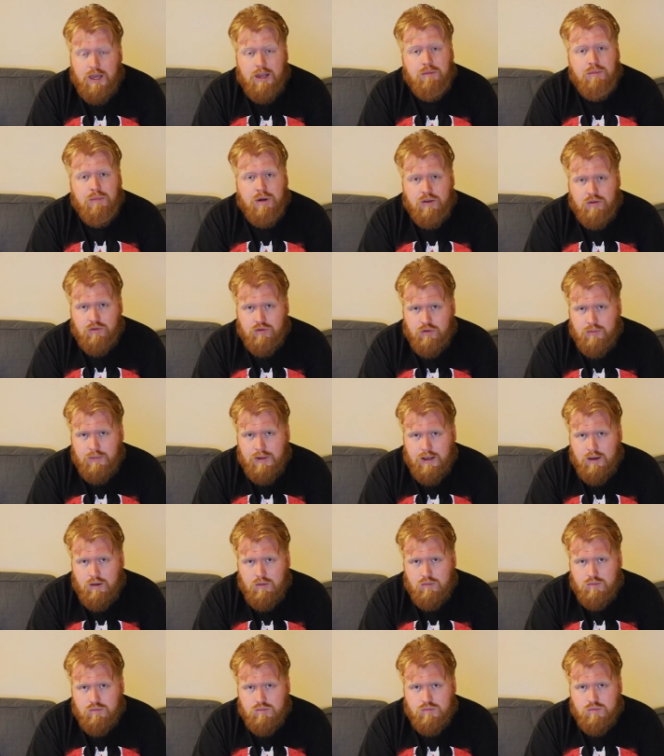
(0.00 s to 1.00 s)
eight months from
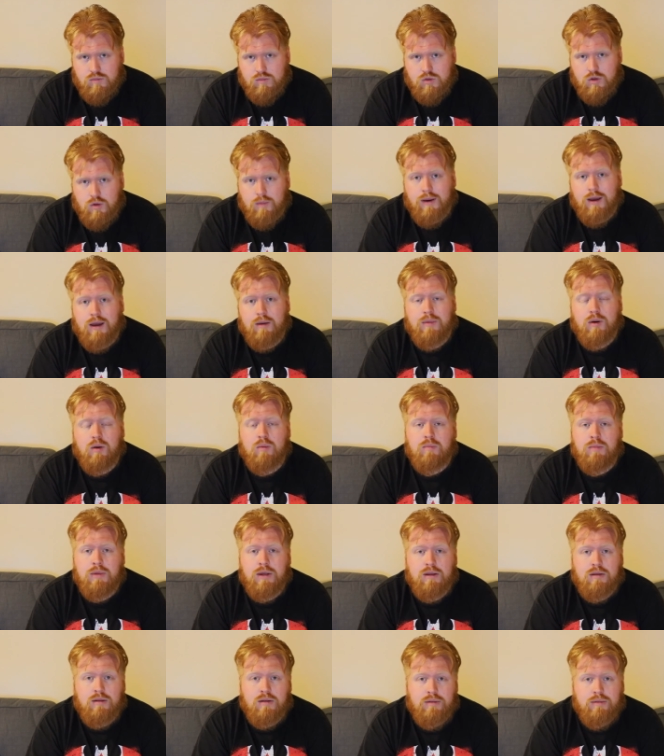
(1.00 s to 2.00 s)
now. So by about
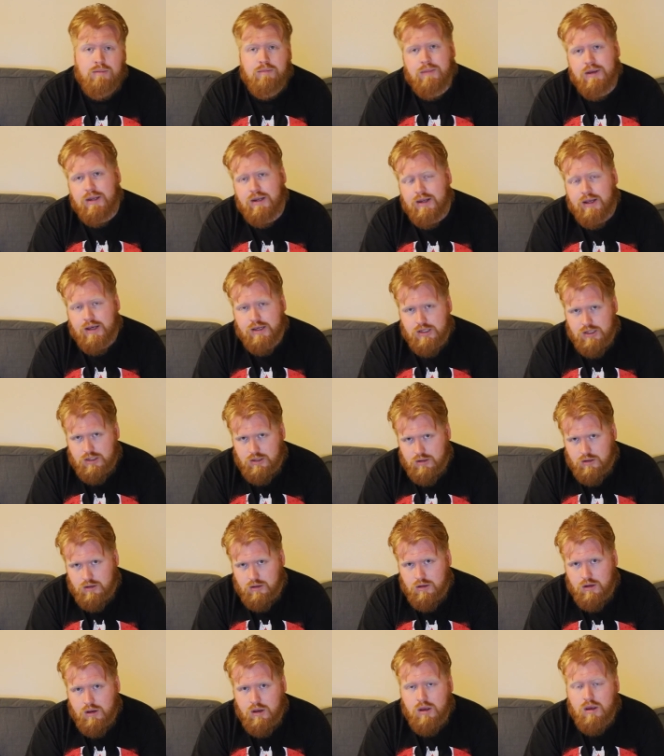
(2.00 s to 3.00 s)
mid mid next
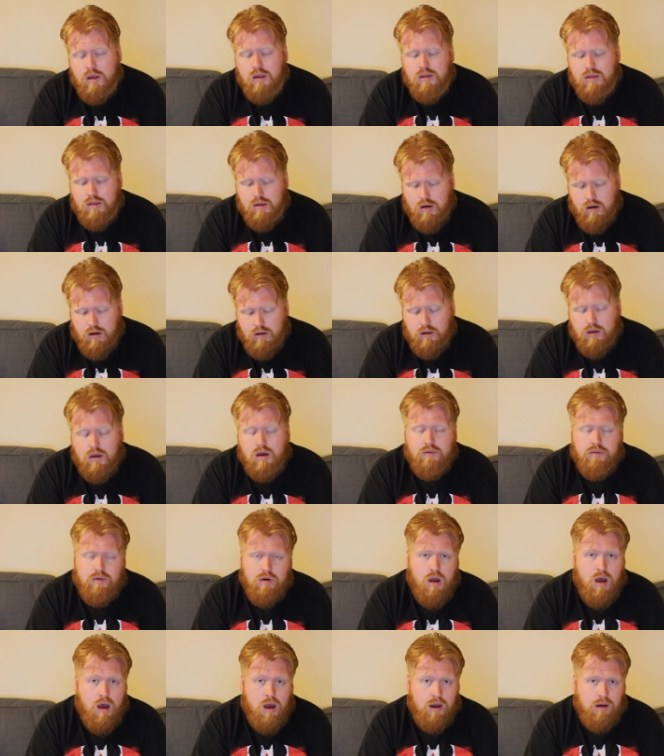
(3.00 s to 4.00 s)
year, the
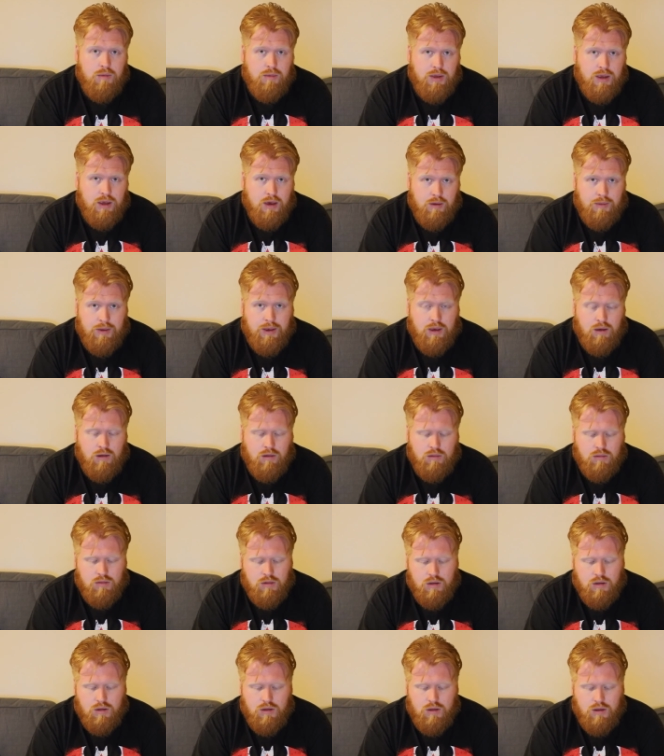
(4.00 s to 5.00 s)
hardcover ought to be coming
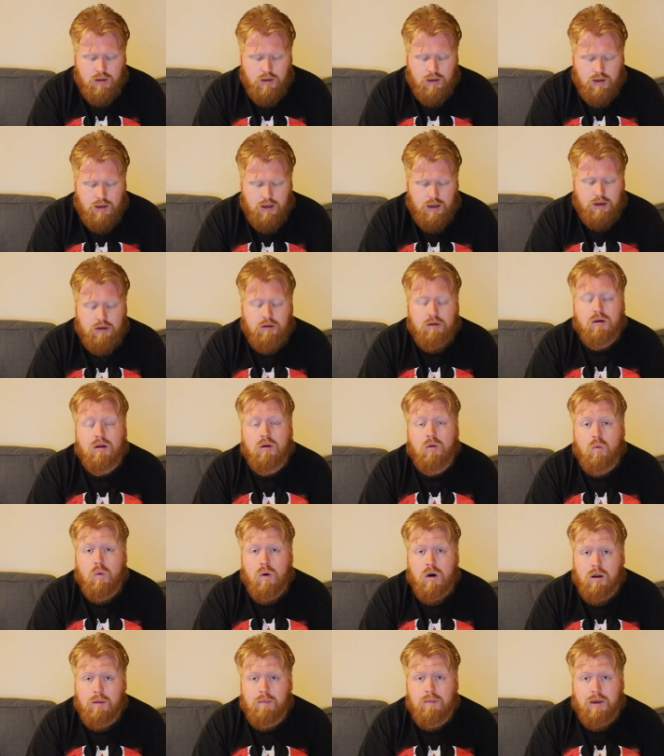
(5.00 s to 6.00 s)
out, and you're going
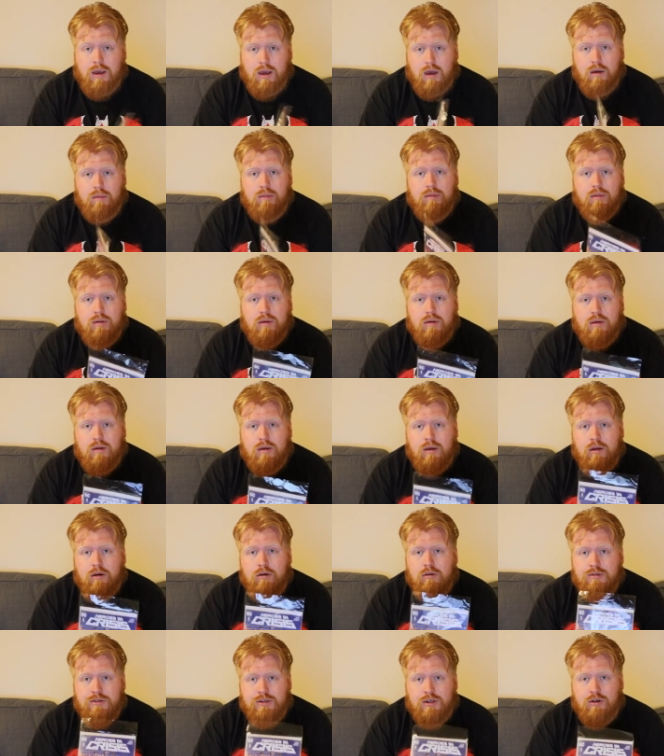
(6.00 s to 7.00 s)
to want to pick up
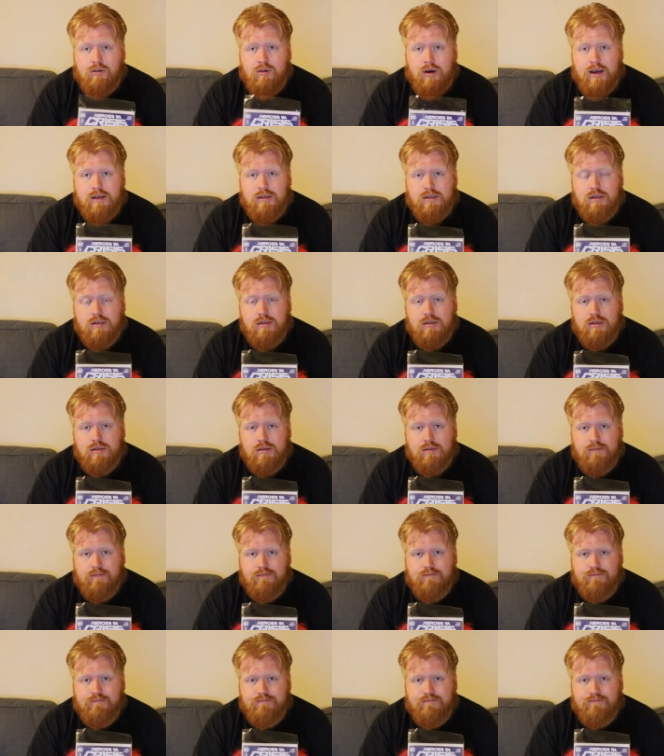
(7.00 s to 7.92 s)
Heroes in Crisis.